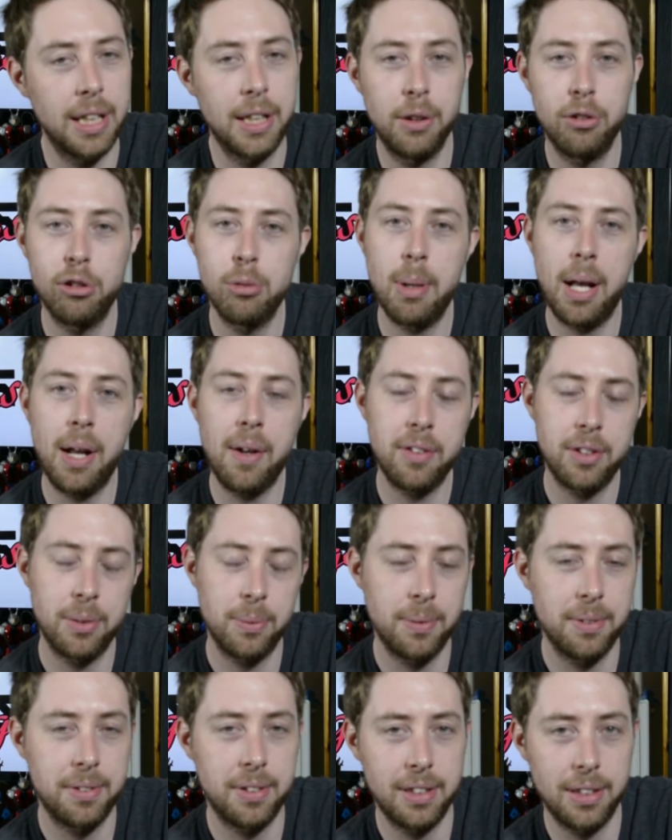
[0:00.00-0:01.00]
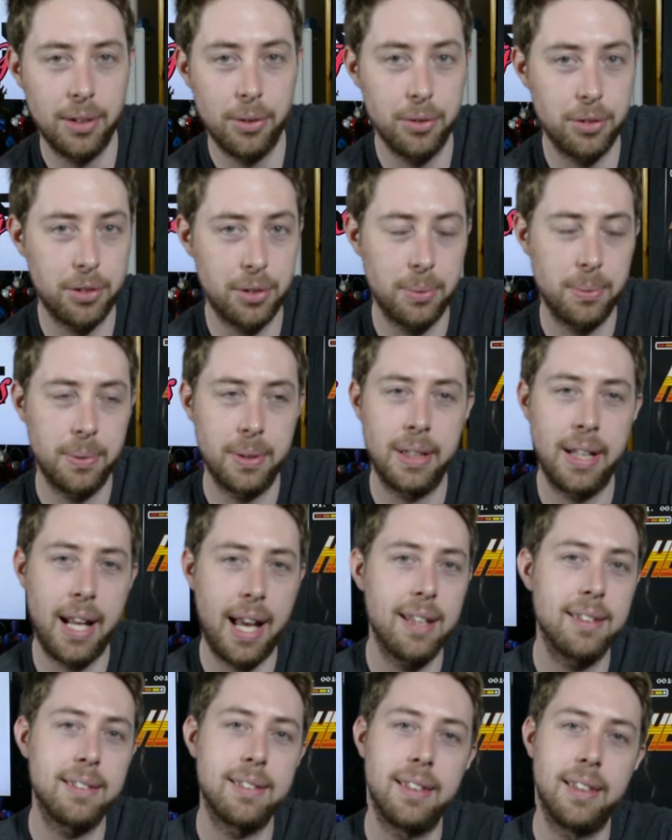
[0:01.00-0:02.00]
I knew about it was also in
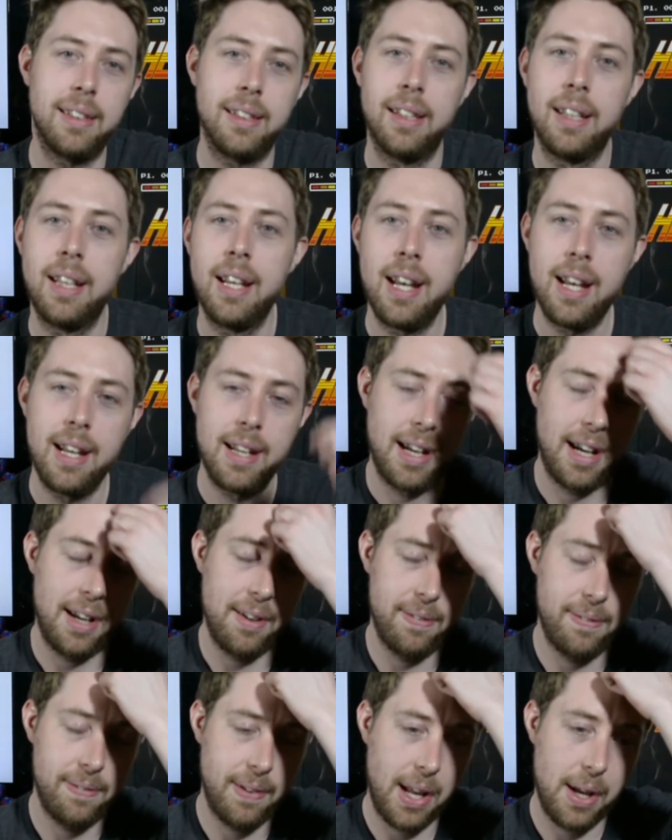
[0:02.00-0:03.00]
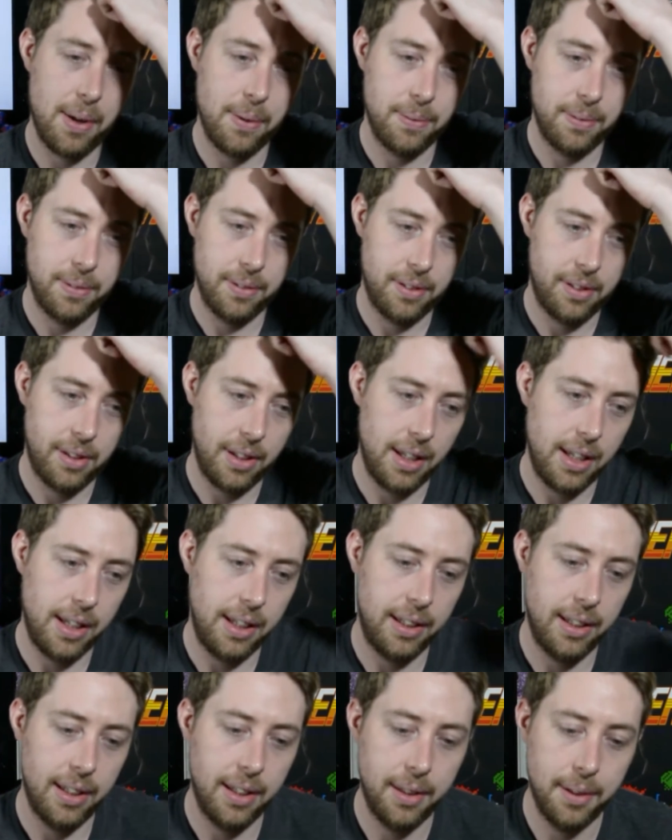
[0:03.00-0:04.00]
Asda. I found
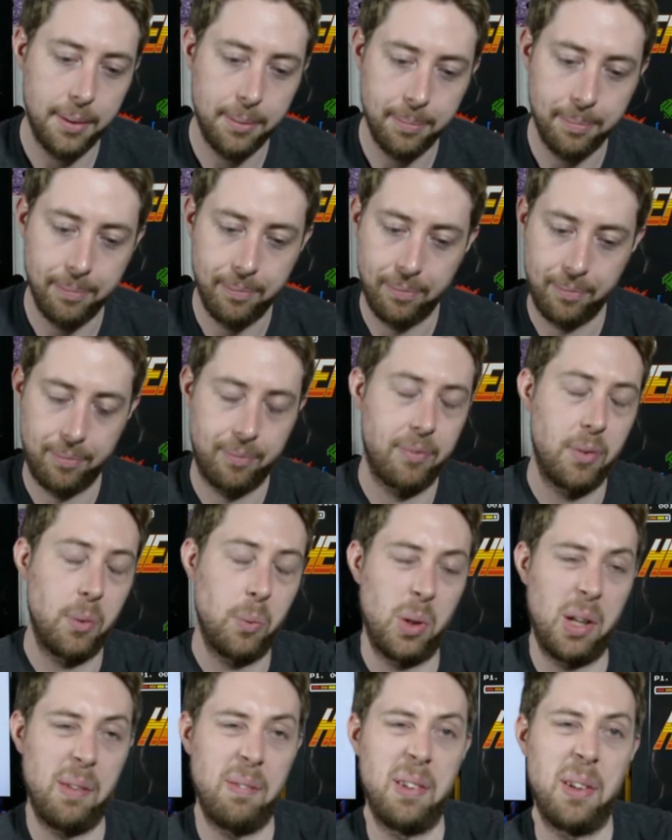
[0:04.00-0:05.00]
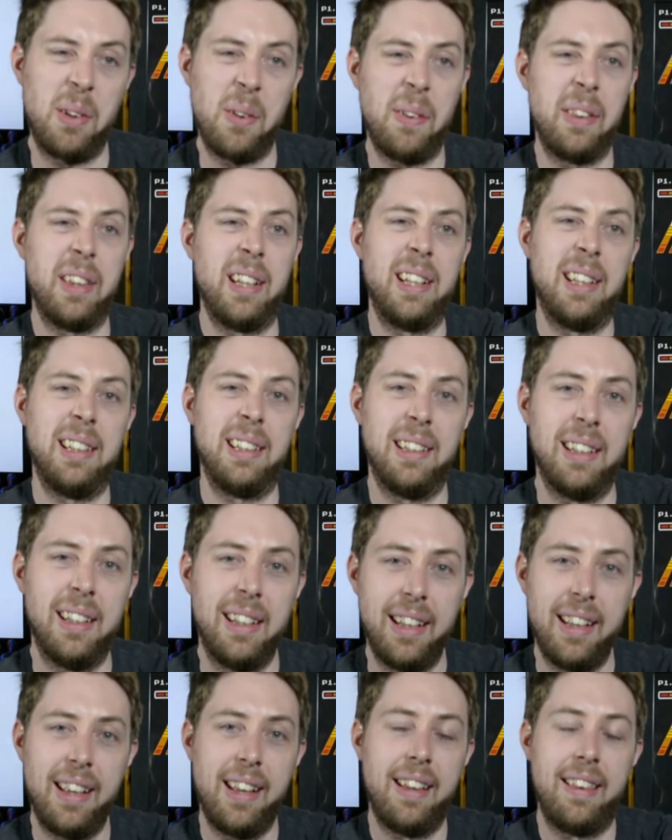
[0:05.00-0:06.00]
the, whatever you call the little
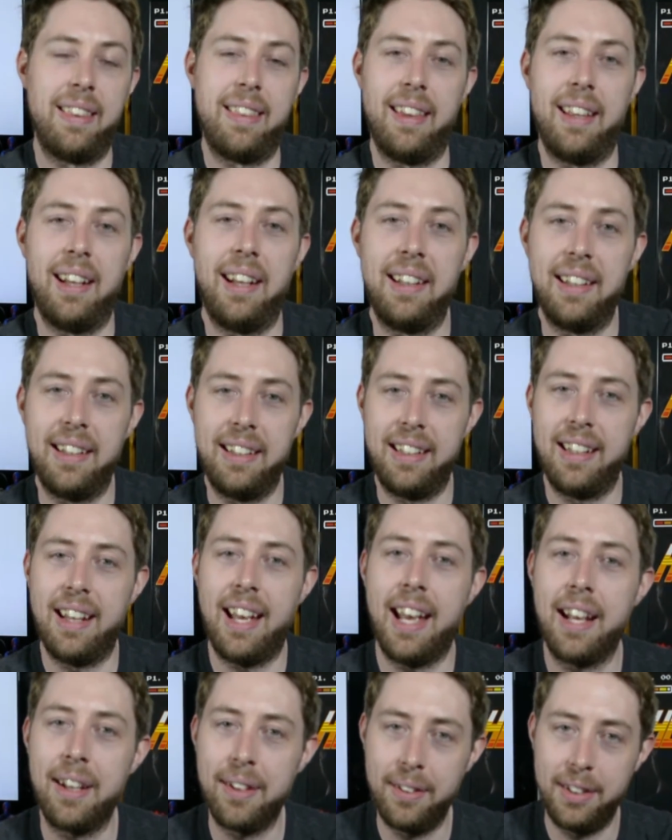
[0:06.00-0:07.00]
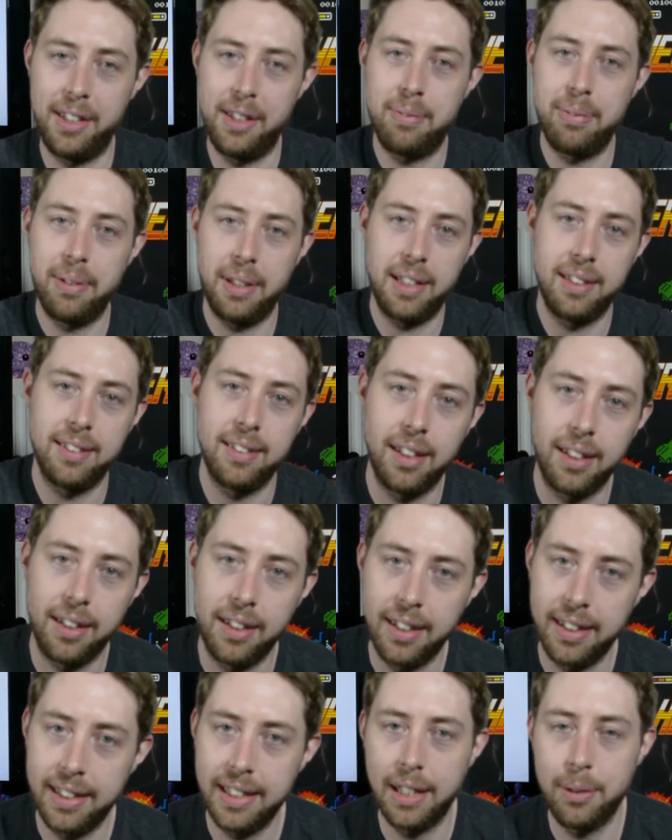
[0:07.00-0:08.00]
thing that you hang all your figures
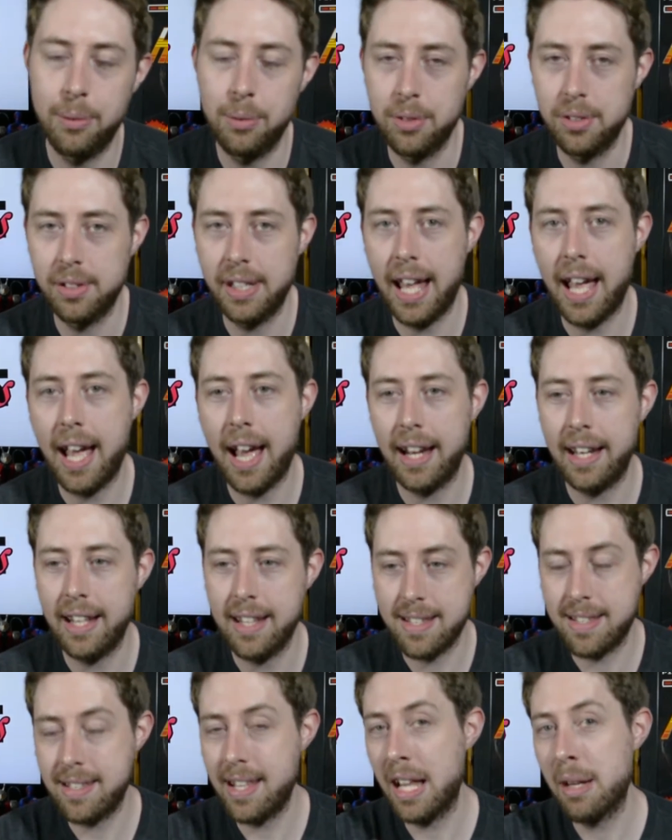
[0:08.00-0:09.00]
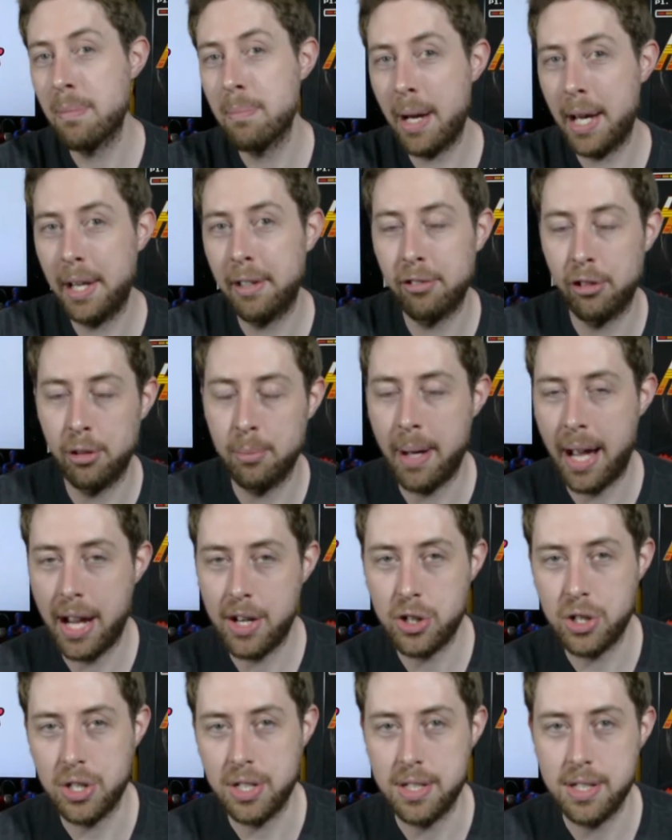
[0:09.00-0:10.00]
on. That was that, and it said Micro
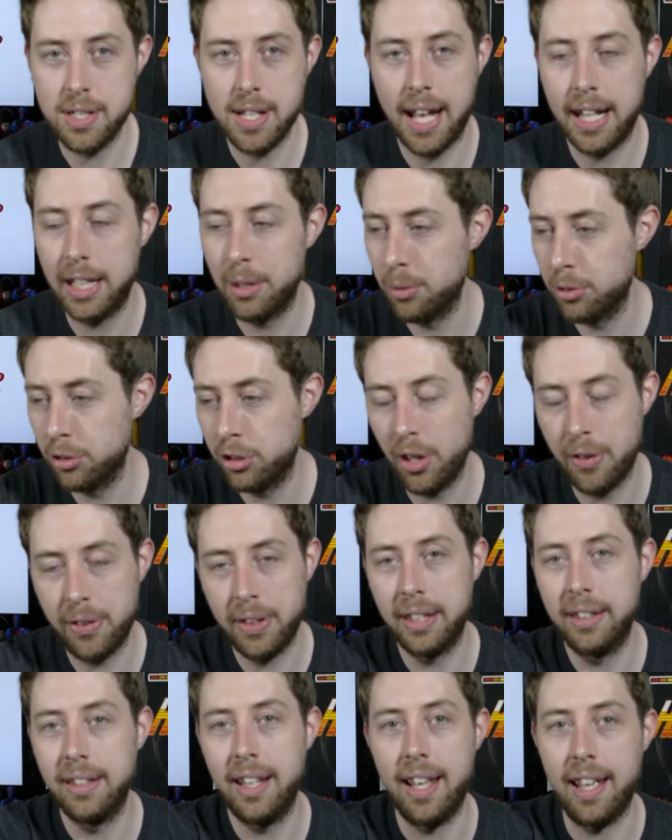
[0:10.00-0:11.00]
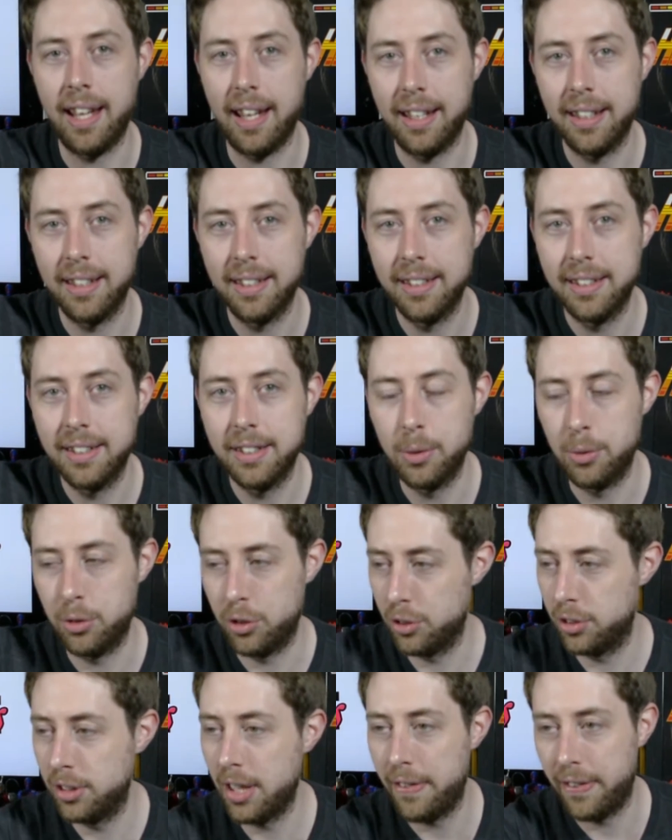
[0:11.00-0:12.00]
Mashers, and there was nothing there. There was
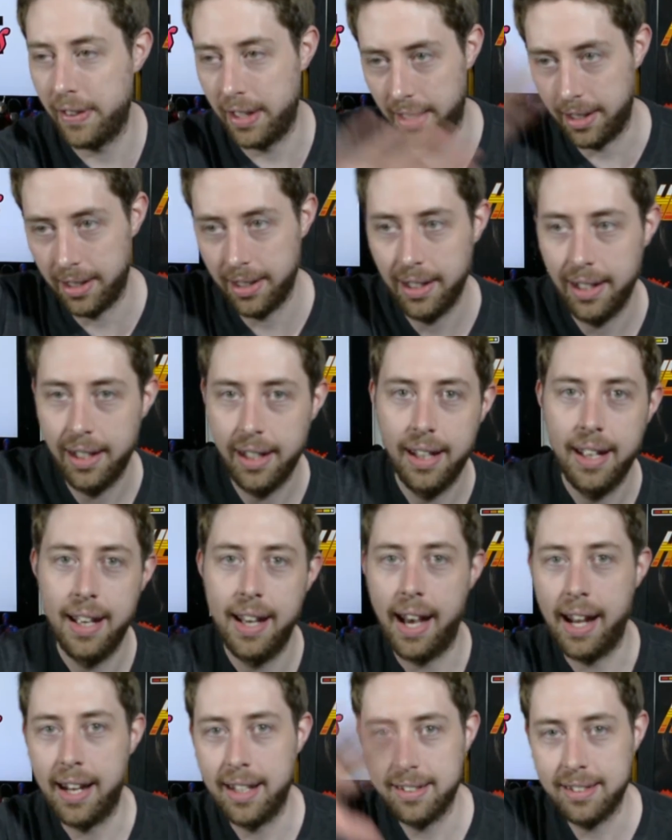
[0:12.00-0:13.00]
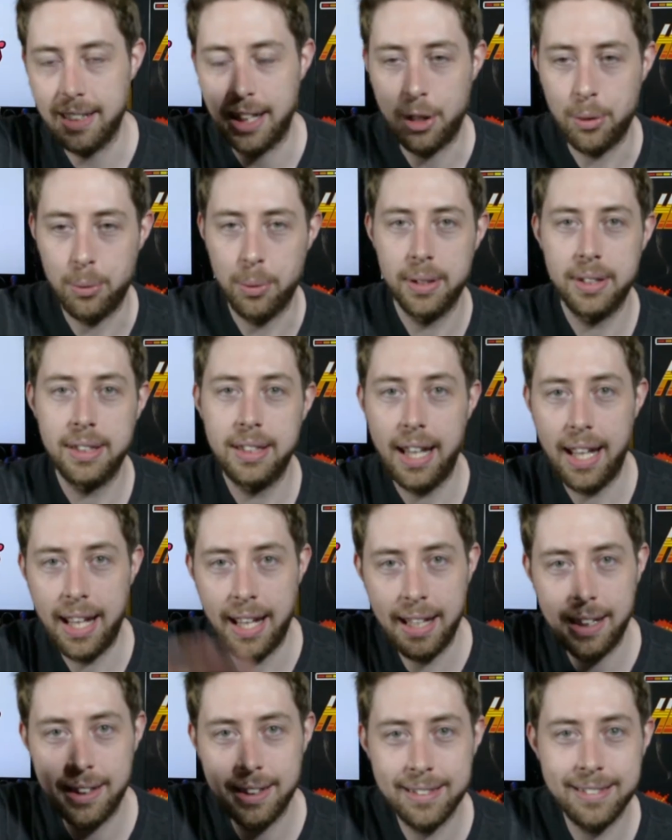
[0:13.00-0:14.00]
just nothing. And I was like, what the
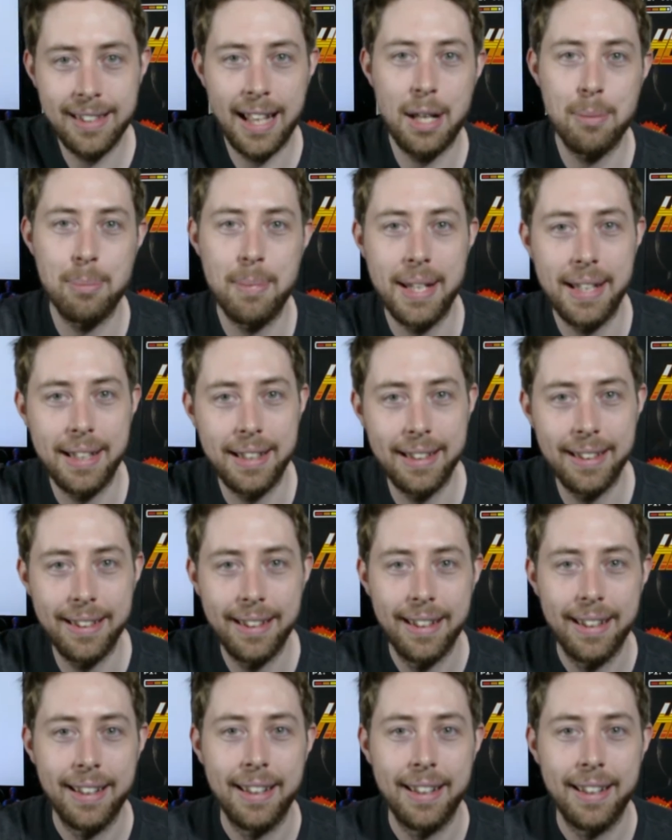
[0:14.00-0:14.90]
hell does that mean?